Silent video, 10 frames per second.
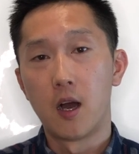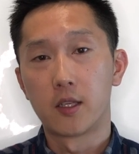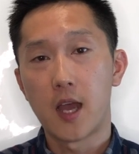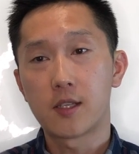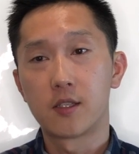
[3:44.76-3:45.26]

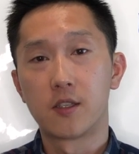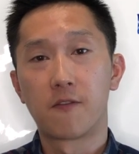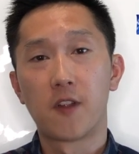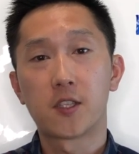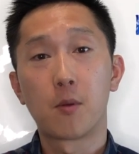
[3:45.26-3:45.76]
Tags is a
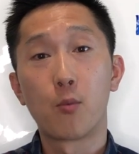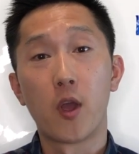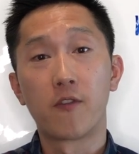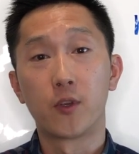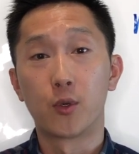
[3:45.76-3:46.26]
flexible
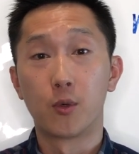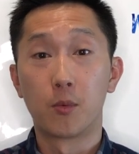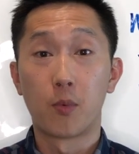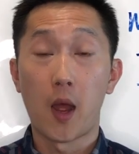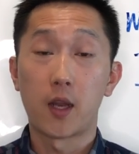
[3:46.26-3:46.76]
way for you to group
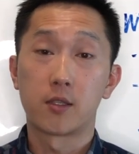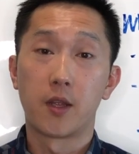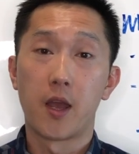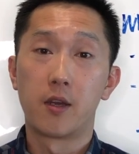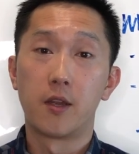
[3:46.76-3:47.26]
products
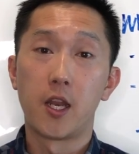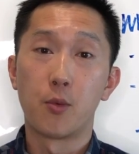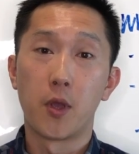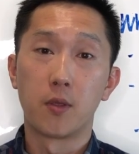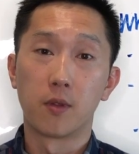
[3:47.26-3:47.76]
together any
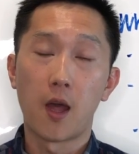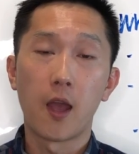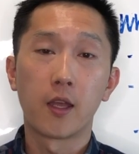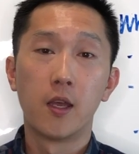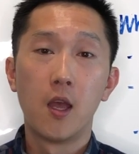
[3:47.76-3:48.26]
way you
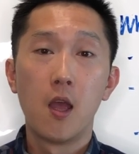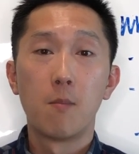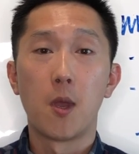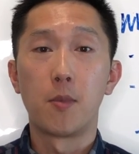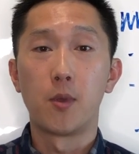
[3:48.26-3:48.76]
like.
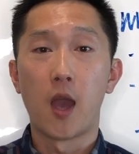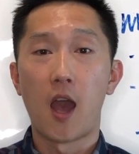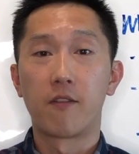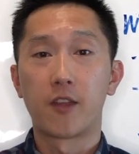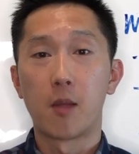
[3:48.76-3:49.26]
Maybe you
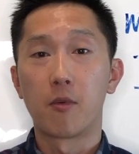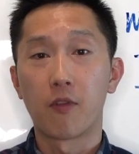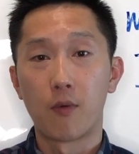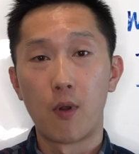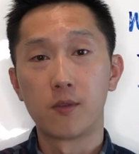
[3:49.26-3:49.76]
have Game of
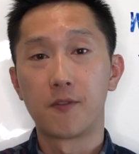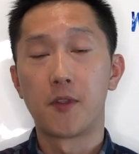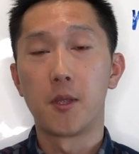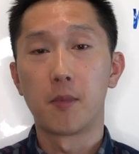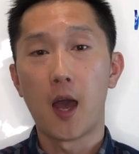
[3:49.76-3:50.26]
Thrones
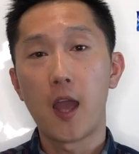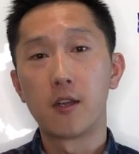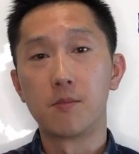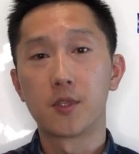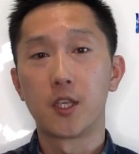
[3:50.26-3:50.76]
themed
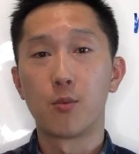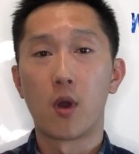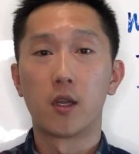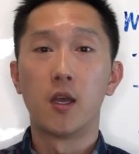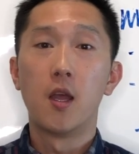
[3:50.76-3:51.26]
items and you
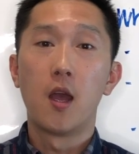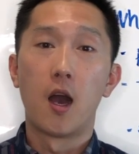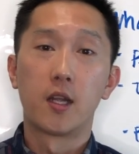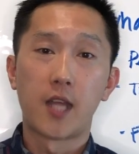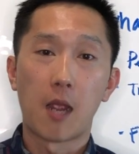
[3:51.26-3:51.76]
want to
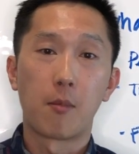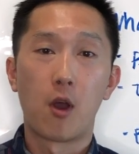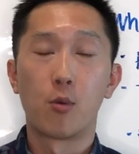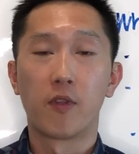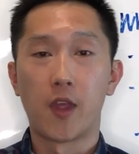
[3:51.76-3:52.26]
tag them
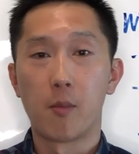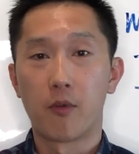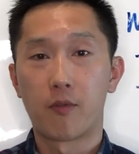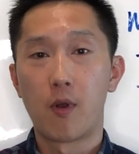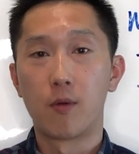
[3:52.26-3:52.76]
all with Game
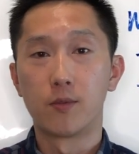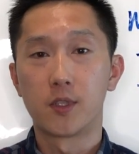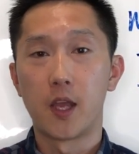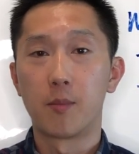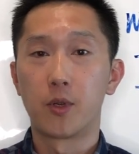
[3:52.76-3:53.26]
of Thrones
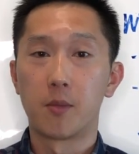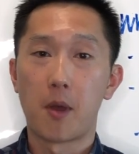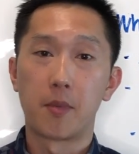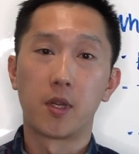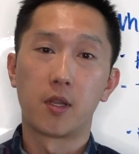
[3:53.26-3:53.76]
and put them
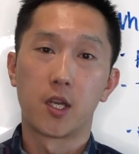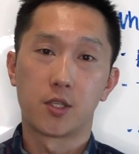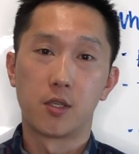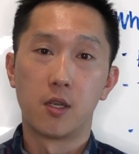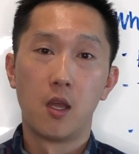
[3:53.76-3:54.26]
up in a
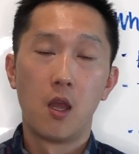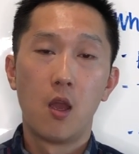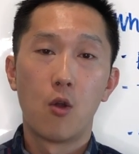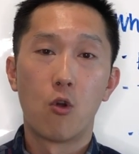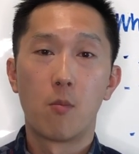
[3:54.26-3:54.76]
collection.
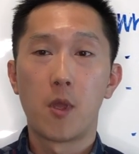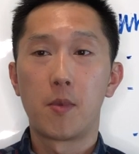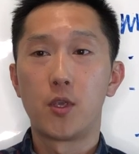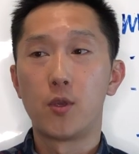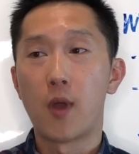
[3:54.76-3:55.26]
Or
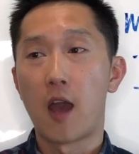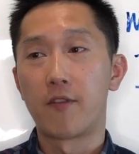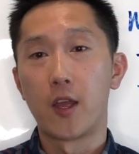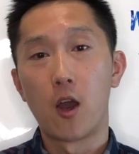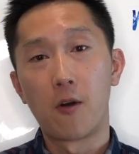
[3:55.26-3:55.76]
maybe you have
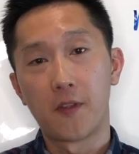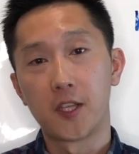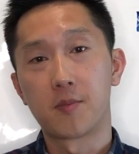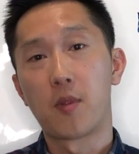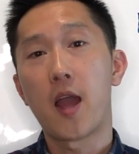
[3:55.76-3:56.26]
a all
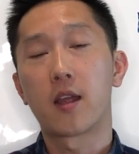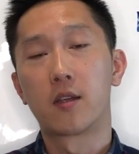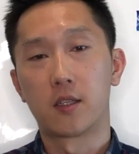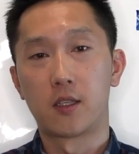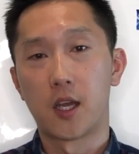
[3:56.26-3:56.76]
things black
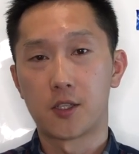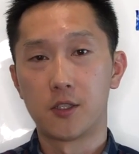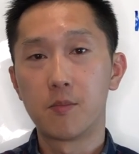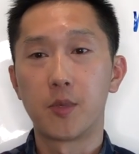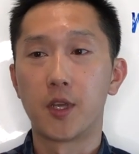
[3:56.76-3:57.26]

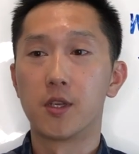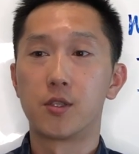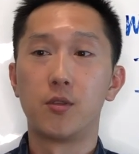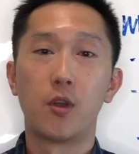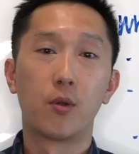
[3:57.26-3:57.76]
collection
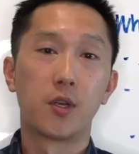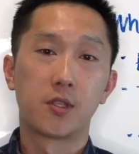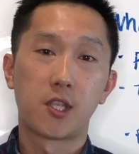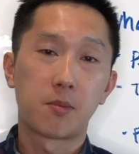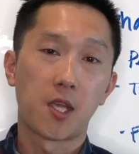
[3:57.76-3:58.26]
because
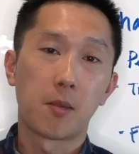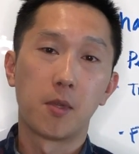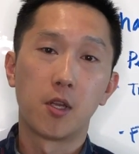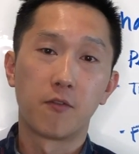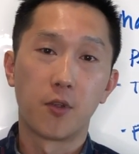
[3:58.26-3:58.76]
there's a
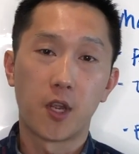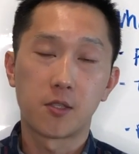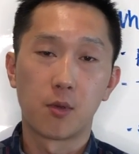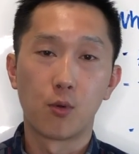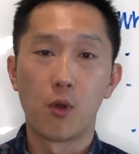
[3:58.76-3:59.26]
subsegment of your
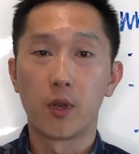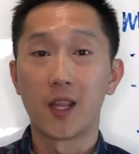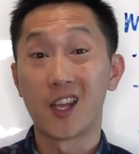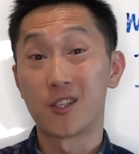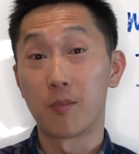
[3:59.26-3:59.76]
customer who only
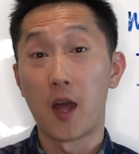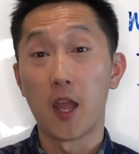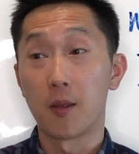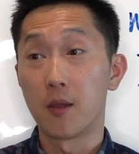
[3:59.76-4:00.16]
likes to buy